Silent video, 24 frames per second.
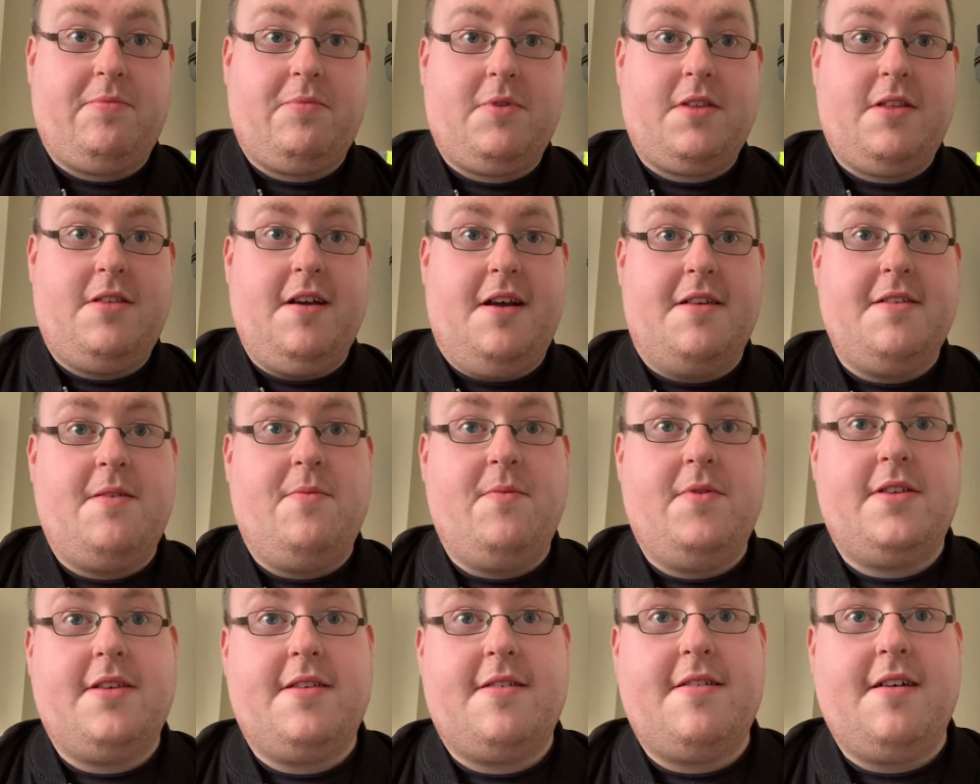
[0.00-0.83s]
Dancing
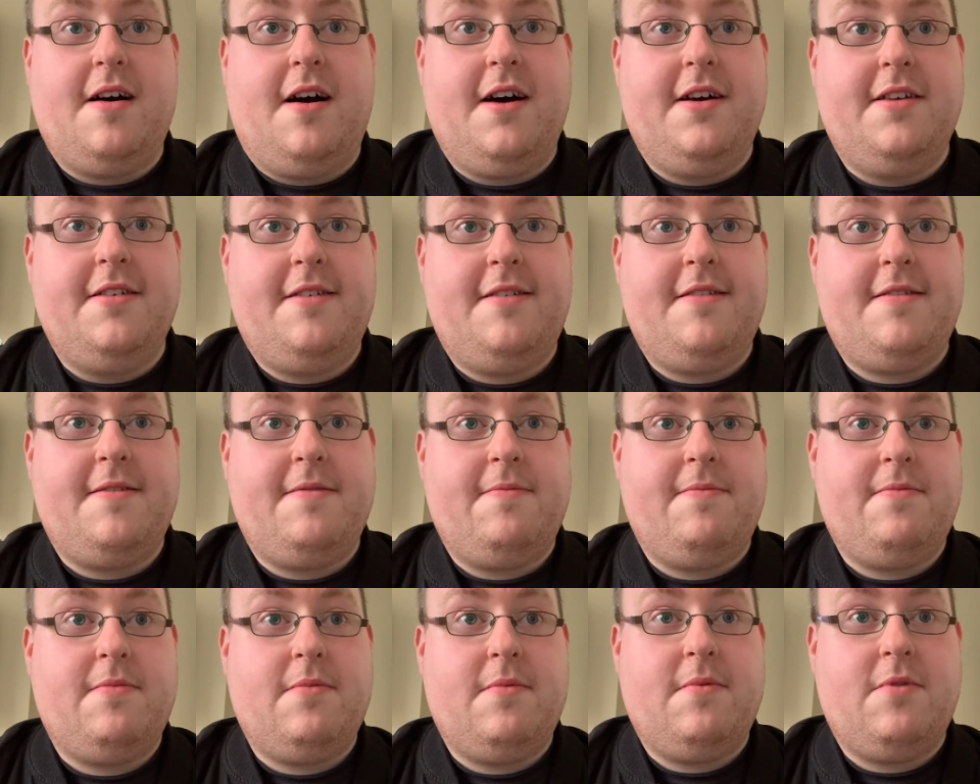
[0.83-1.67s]
with the Stars
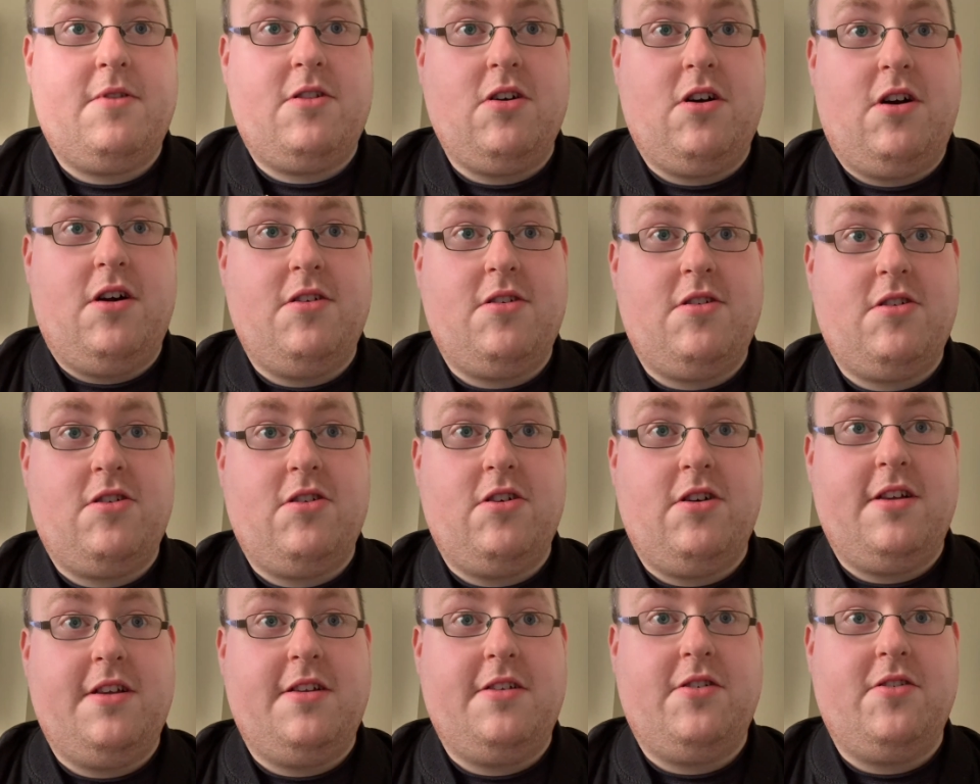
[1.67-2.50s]
judge
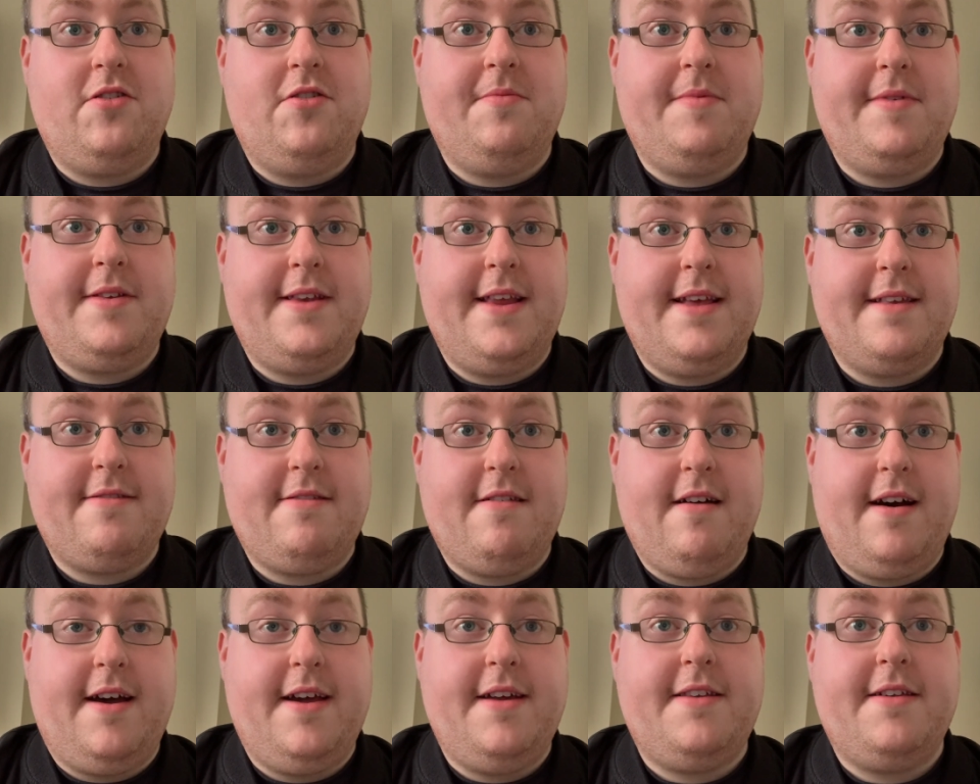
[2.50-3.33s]
Len Goodman has
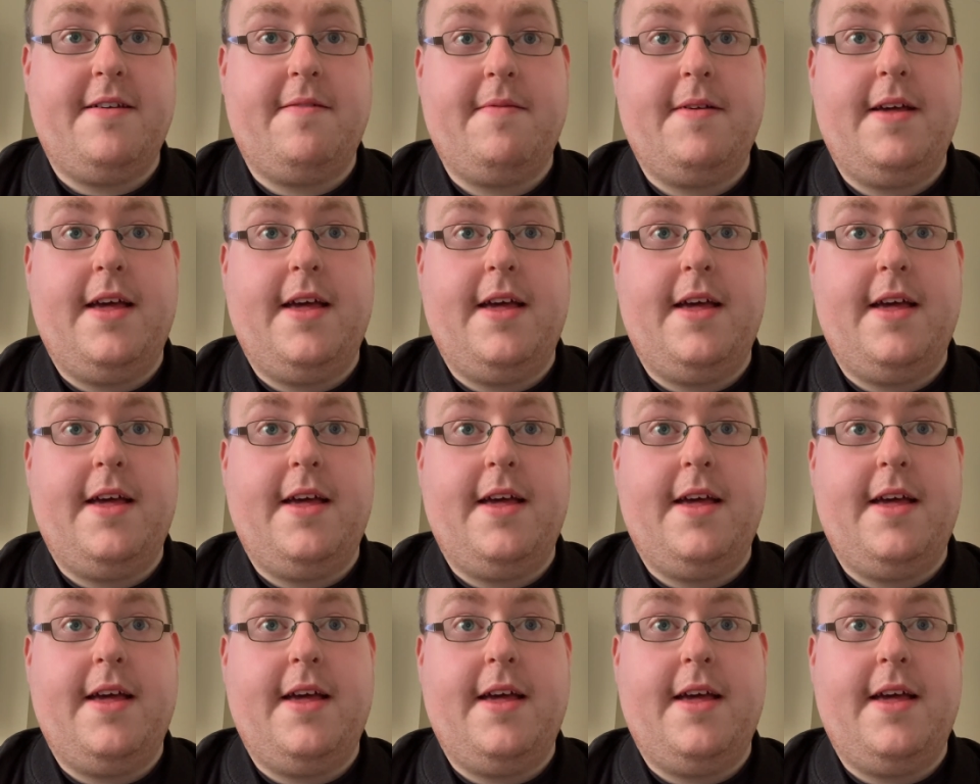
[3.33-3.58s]
died.